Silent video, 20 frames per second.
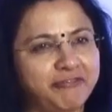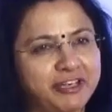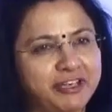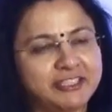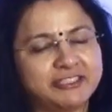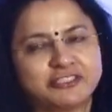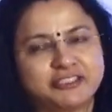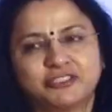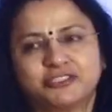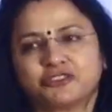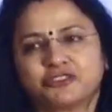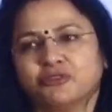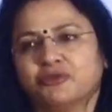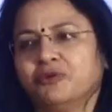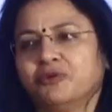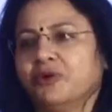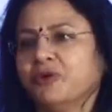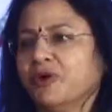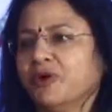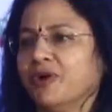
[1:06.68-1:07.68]
we listen to
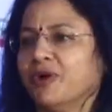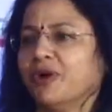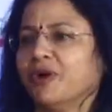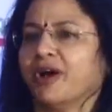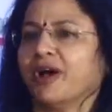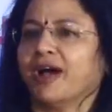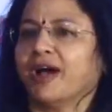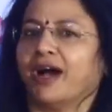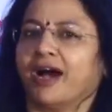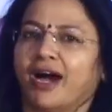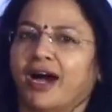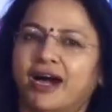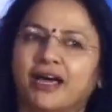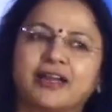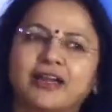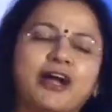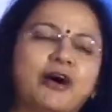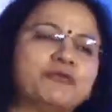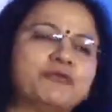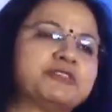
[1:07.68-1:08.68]
our
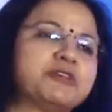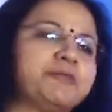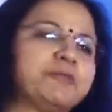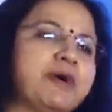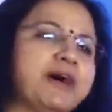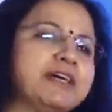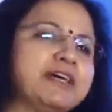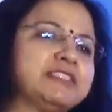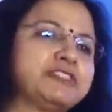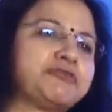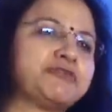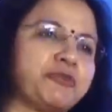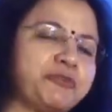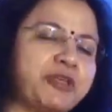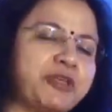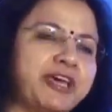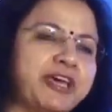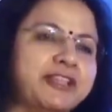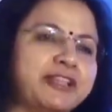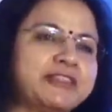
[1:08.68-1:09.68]
counterparts from
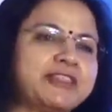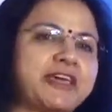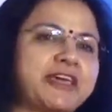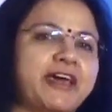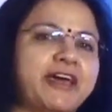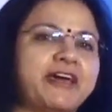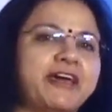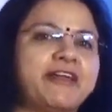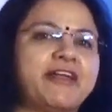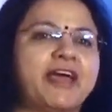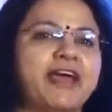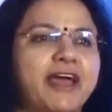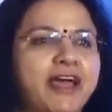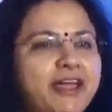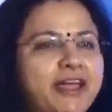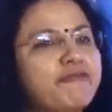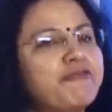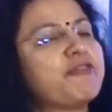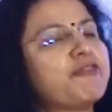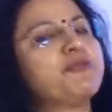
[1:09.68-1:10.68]
the healthcare
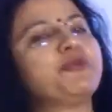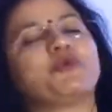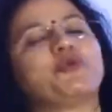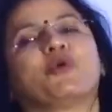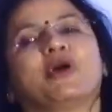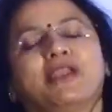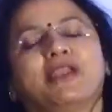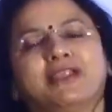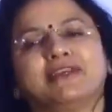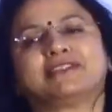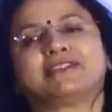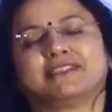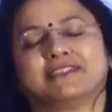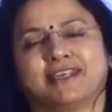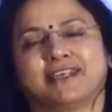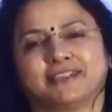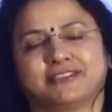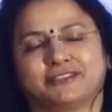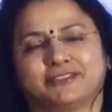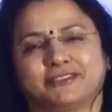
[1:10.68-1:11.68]
and from the wellness
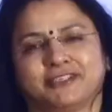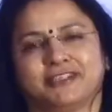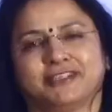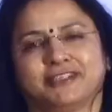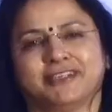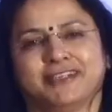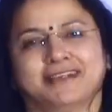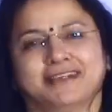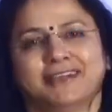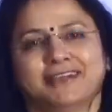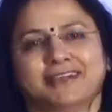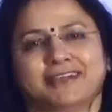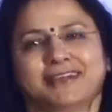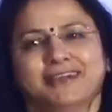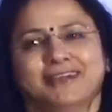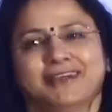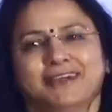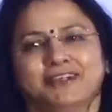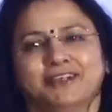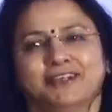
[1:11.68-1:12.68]
industry.
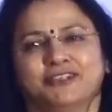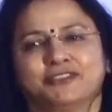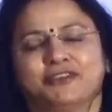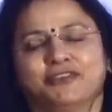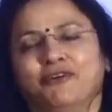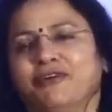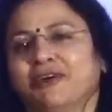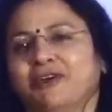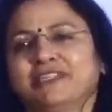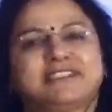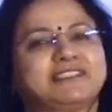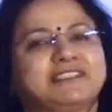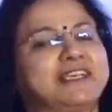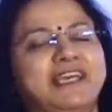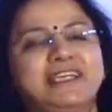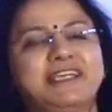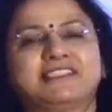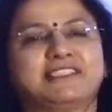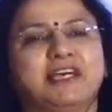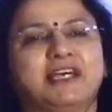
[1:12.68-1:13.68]
So it's
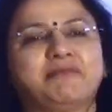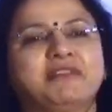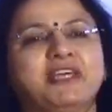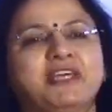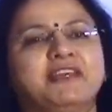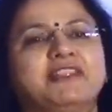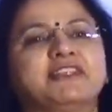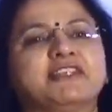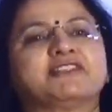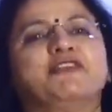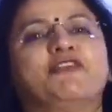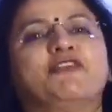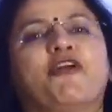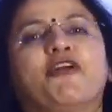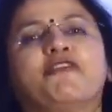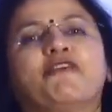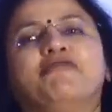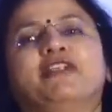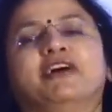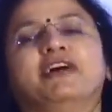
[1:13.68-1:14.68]
something, there's a lot
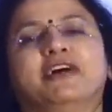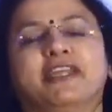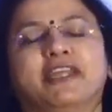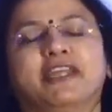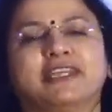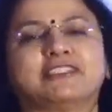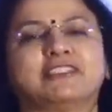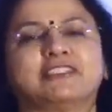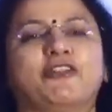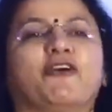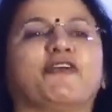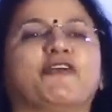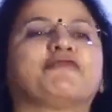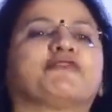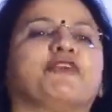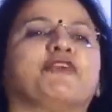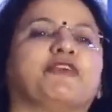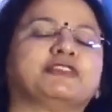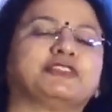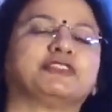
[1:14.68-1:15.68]
of learnings, a lot of
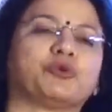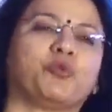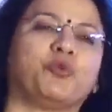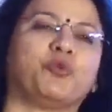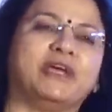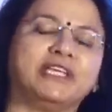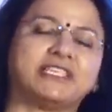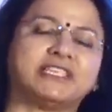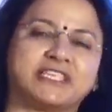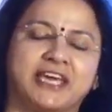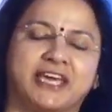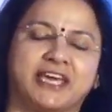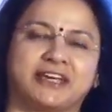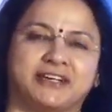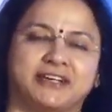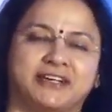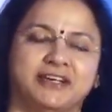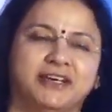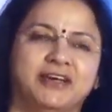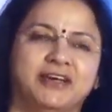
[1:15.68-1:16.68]
thoughts we take